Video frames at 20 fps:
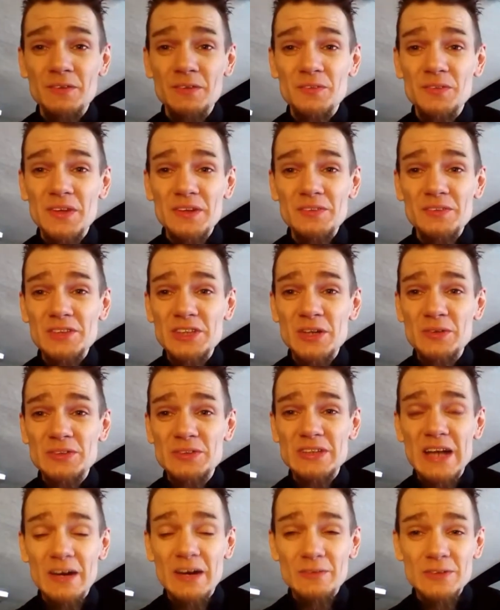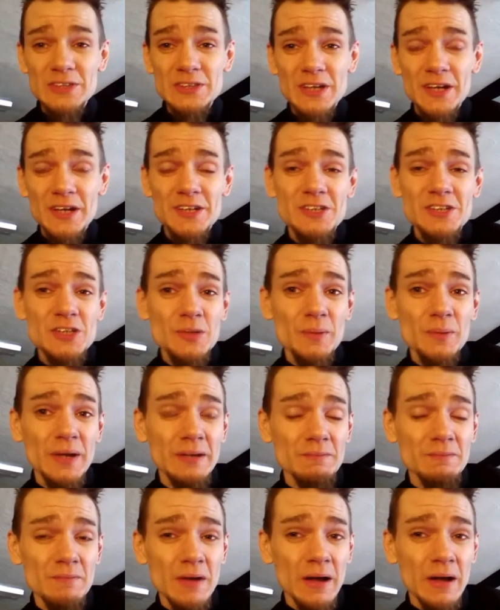There is no downside to
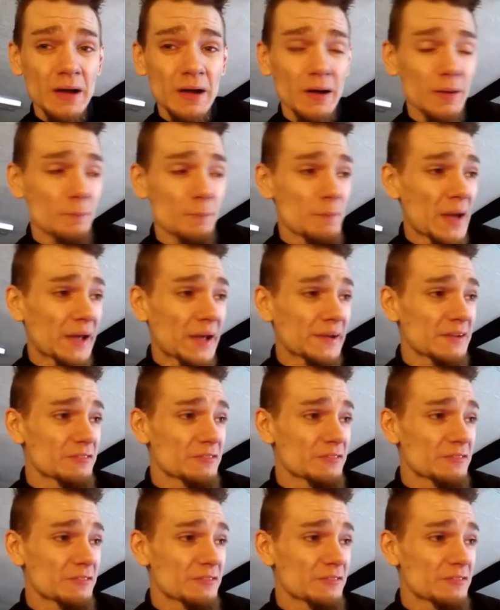it. And